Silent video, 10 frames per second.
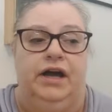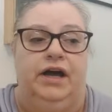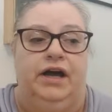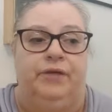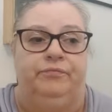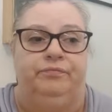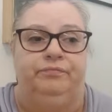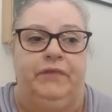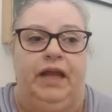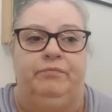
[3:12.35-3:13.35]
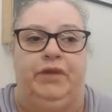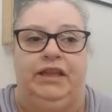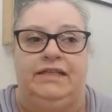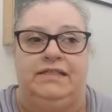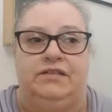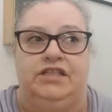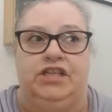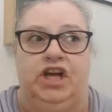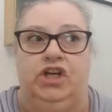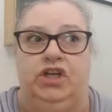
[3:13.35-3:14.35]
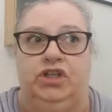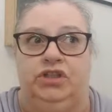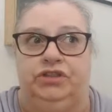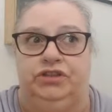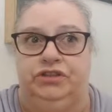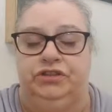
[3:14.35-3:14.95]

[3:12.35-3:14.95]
But this is a good